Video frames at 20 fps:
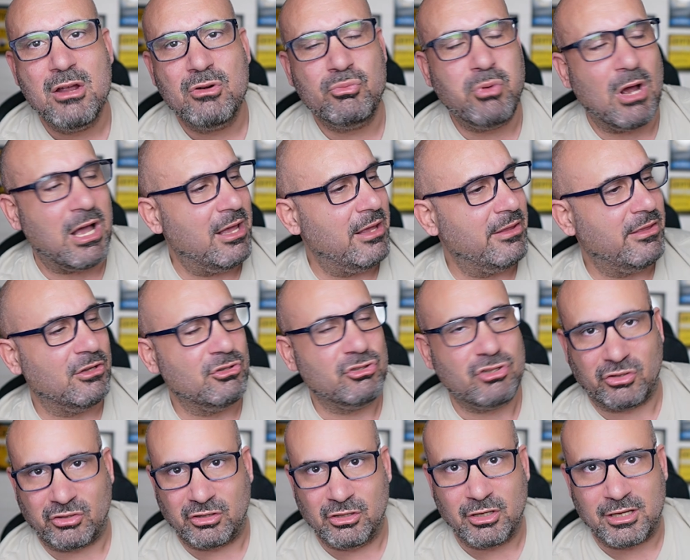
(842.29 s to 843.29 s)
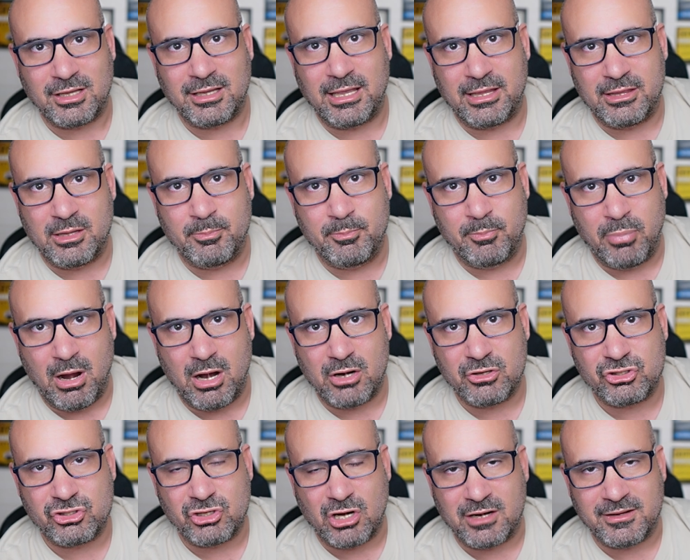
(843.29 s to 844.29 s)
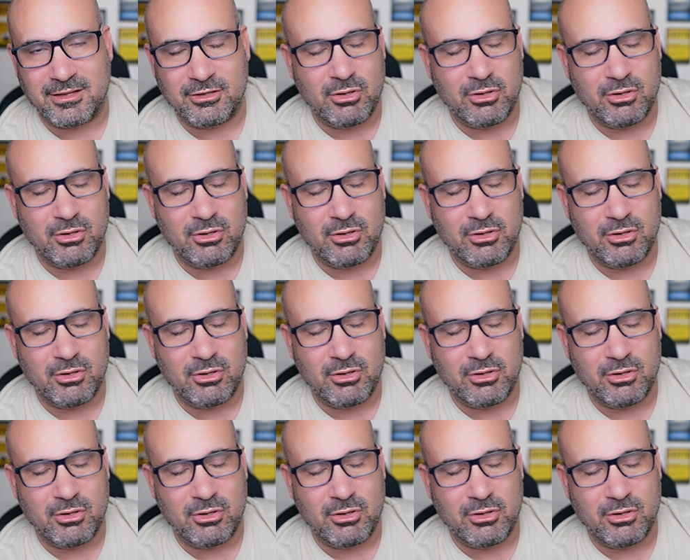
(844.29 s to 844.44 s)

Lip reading: rather than just looking at a bar chart.